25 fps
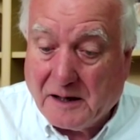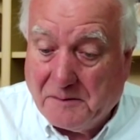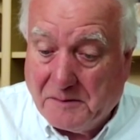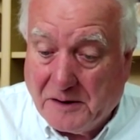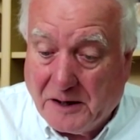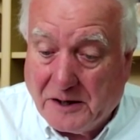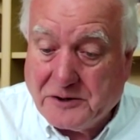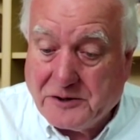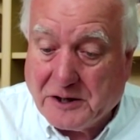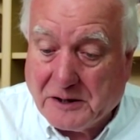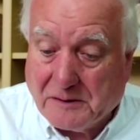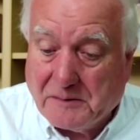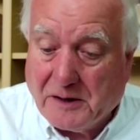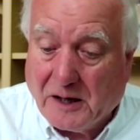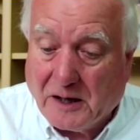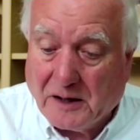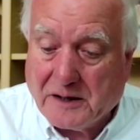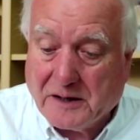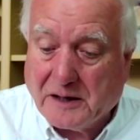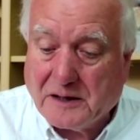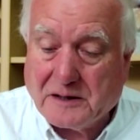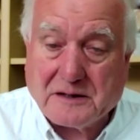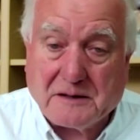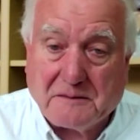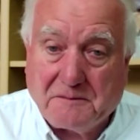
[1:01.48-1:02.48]
emerging
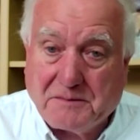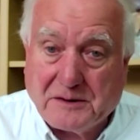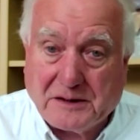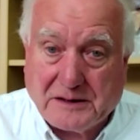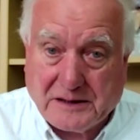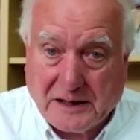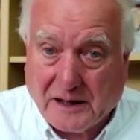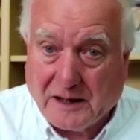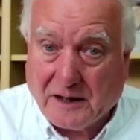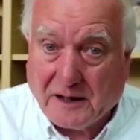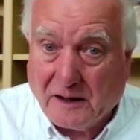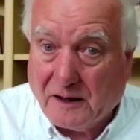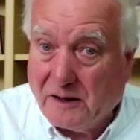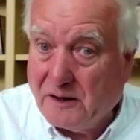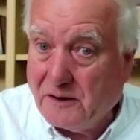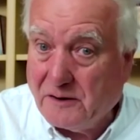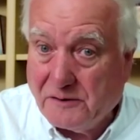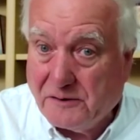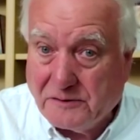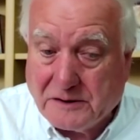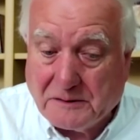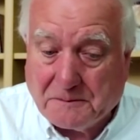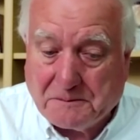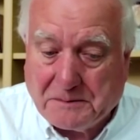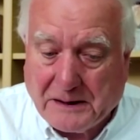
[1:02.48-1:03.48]
markets in particular, who
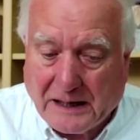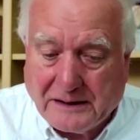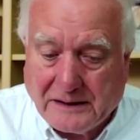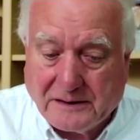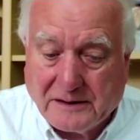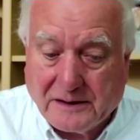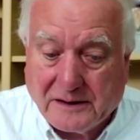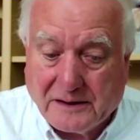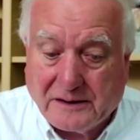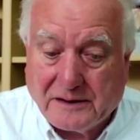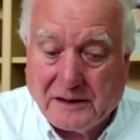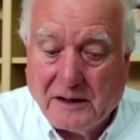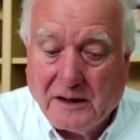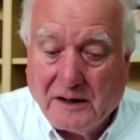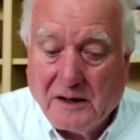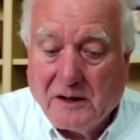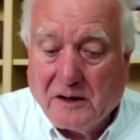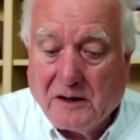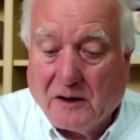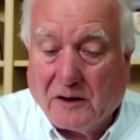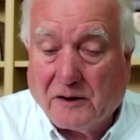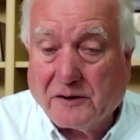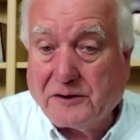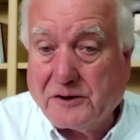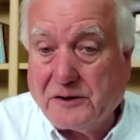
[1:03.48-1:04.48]
depended
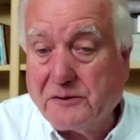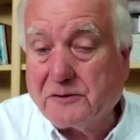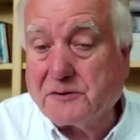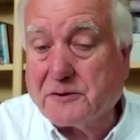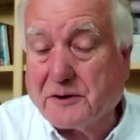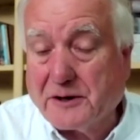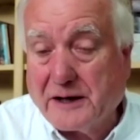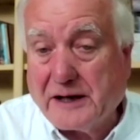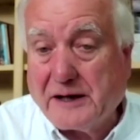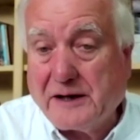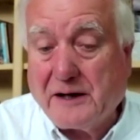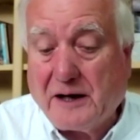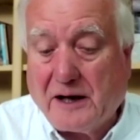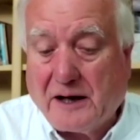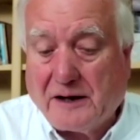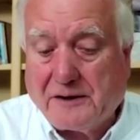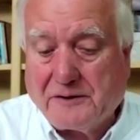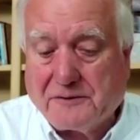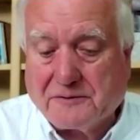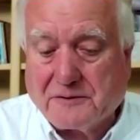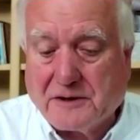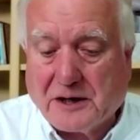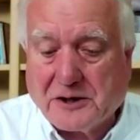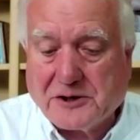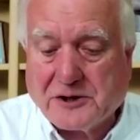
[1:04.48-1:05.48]
on Ukraine and
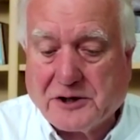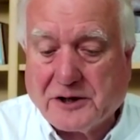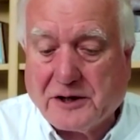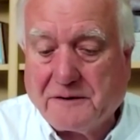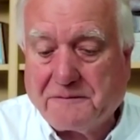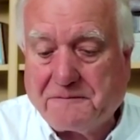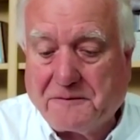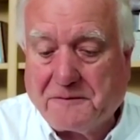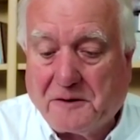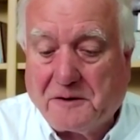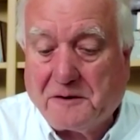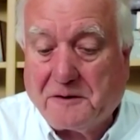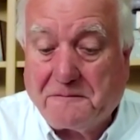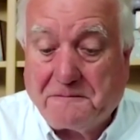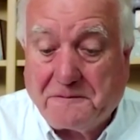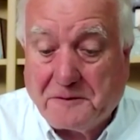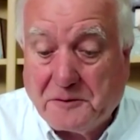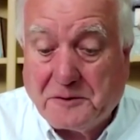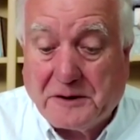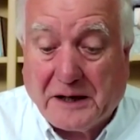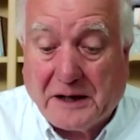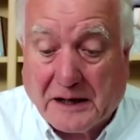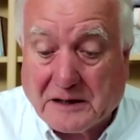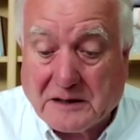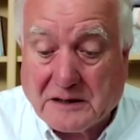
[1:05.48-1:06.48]
Russia for
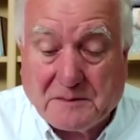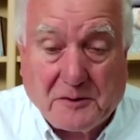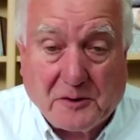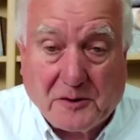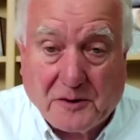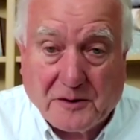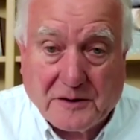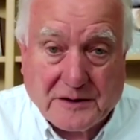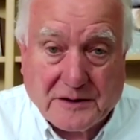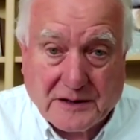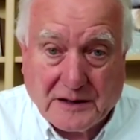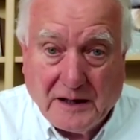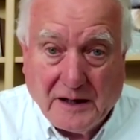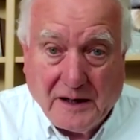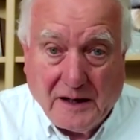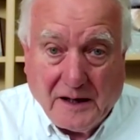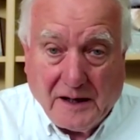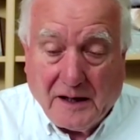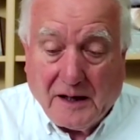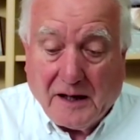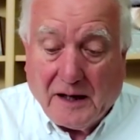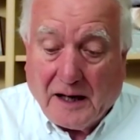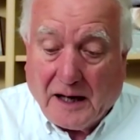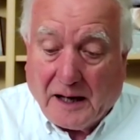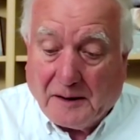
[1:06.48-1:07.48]
food exports.
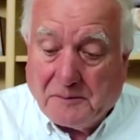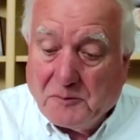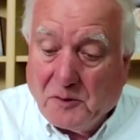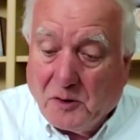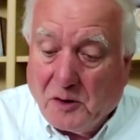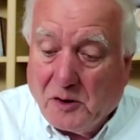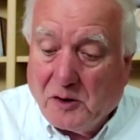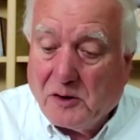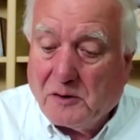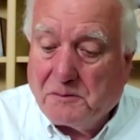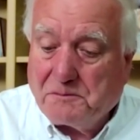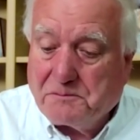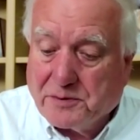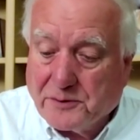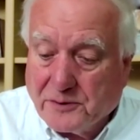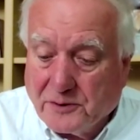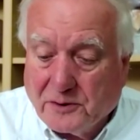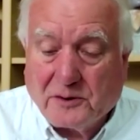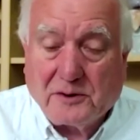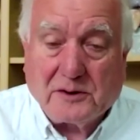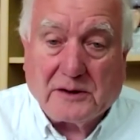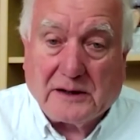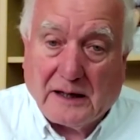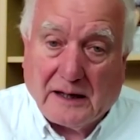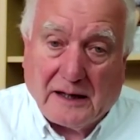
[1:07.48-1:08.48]
And more
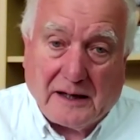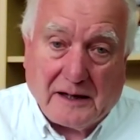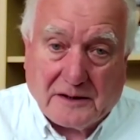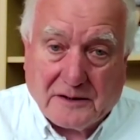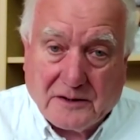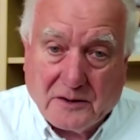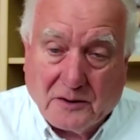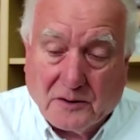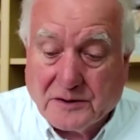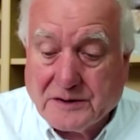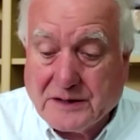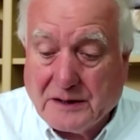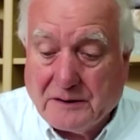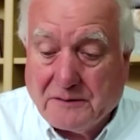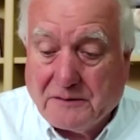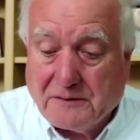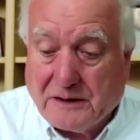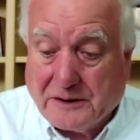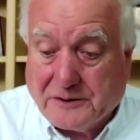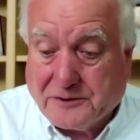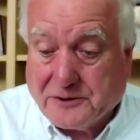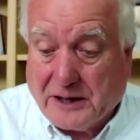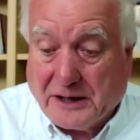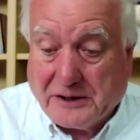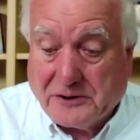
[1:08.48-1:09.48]
broadly, it's also a
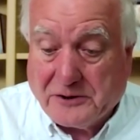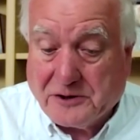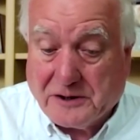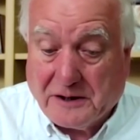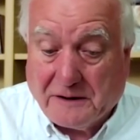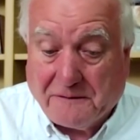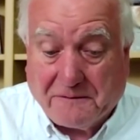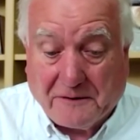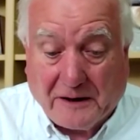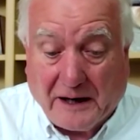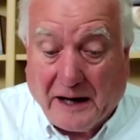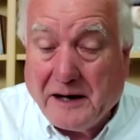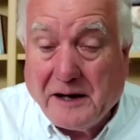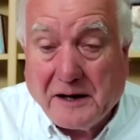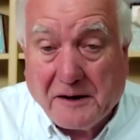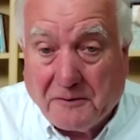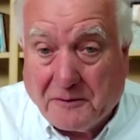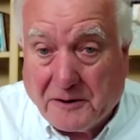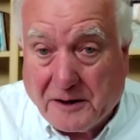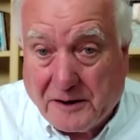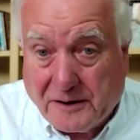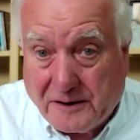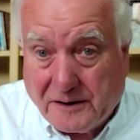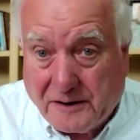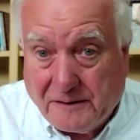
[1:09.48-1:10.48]
tragedy for
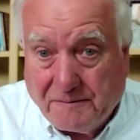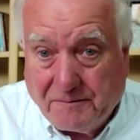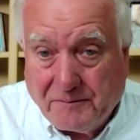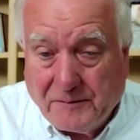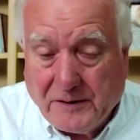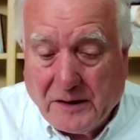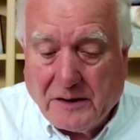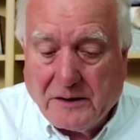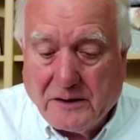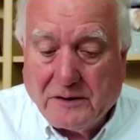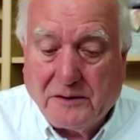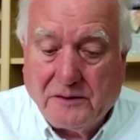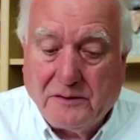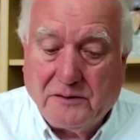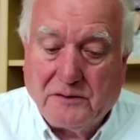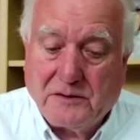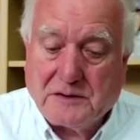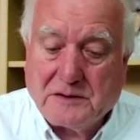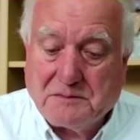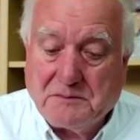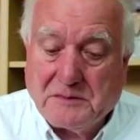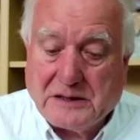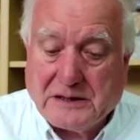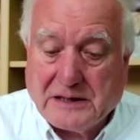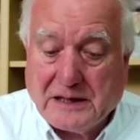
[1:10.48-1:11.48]
anyone
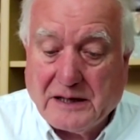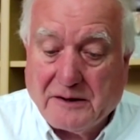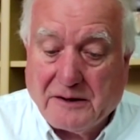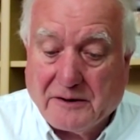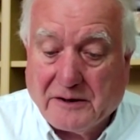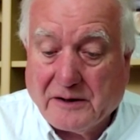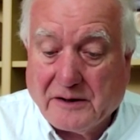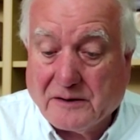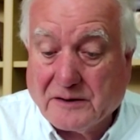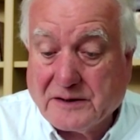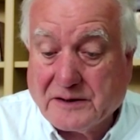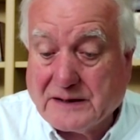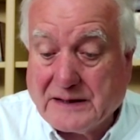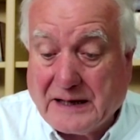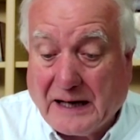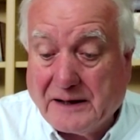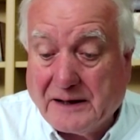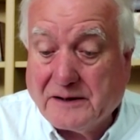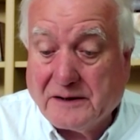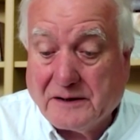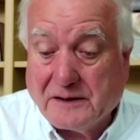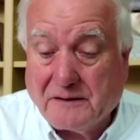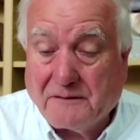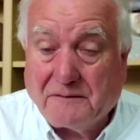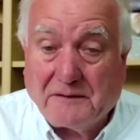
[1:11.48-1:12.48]
whose material
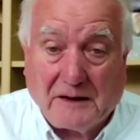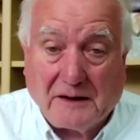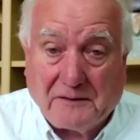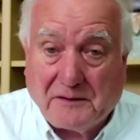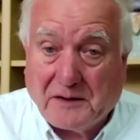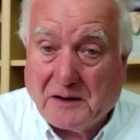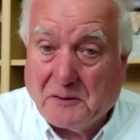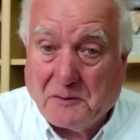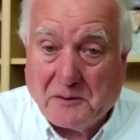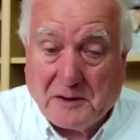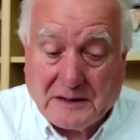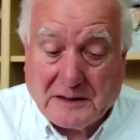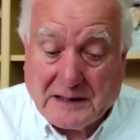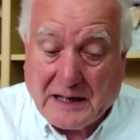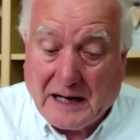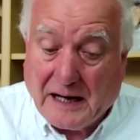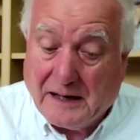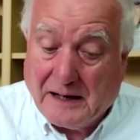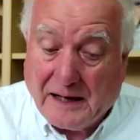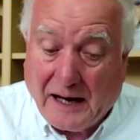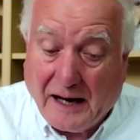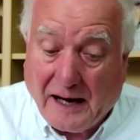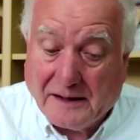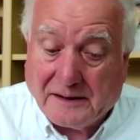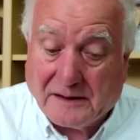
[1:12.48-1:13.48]
standard of living was
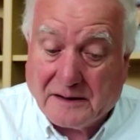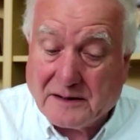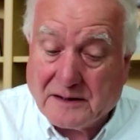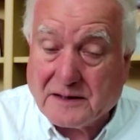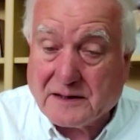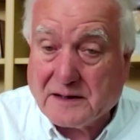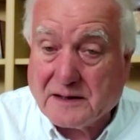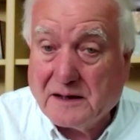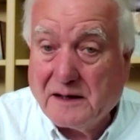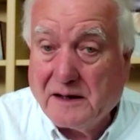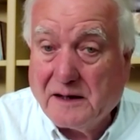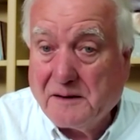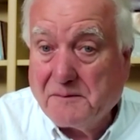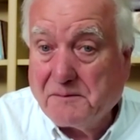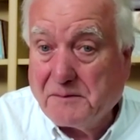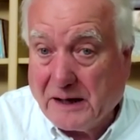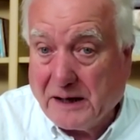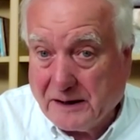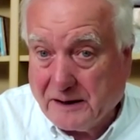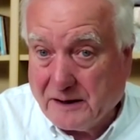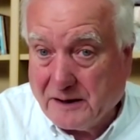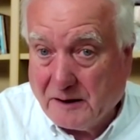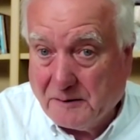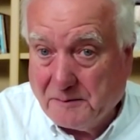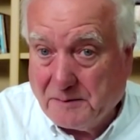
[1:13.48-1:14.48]
enhanced
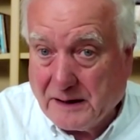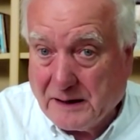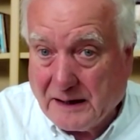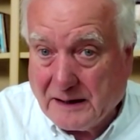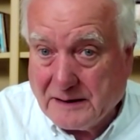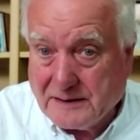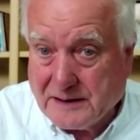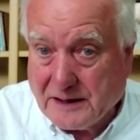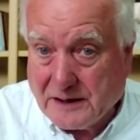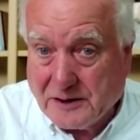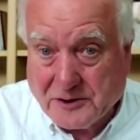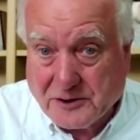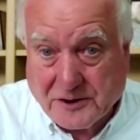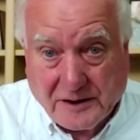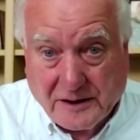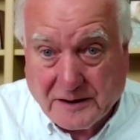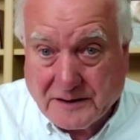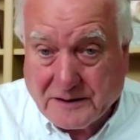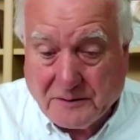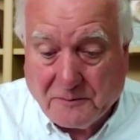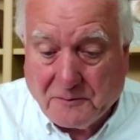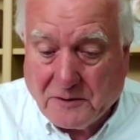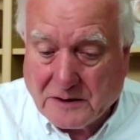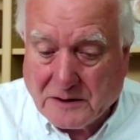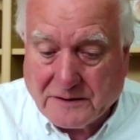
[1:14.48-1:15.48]
by globalization, as
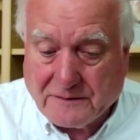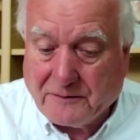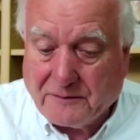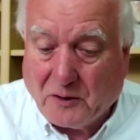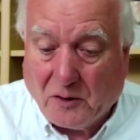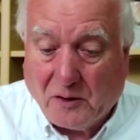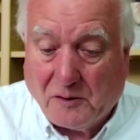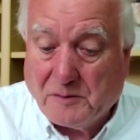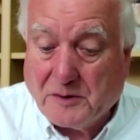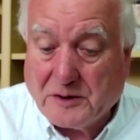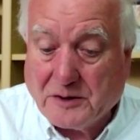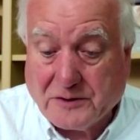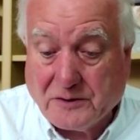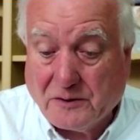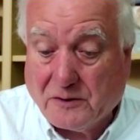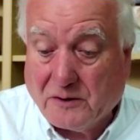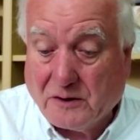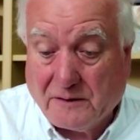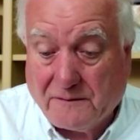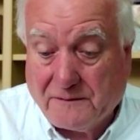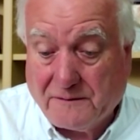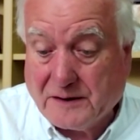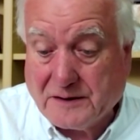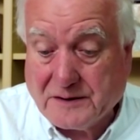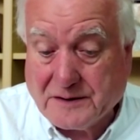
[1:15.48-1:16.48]
it was for almost all
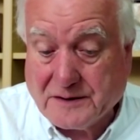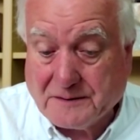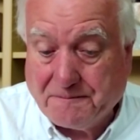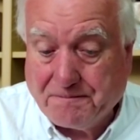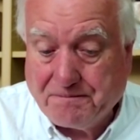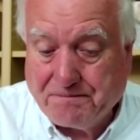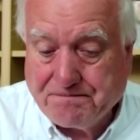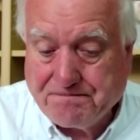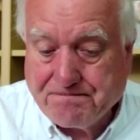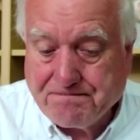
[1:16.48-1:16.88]
of us.